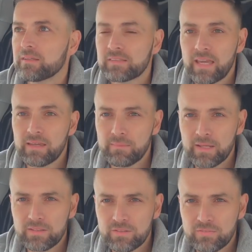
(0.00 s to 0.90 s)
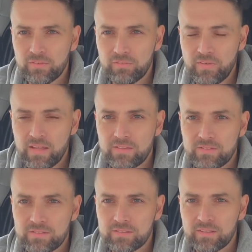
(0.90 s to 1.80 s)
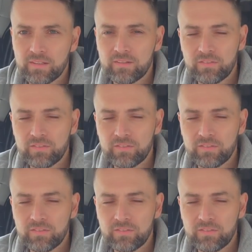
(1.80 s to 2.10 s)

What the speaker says: this game is for the fans,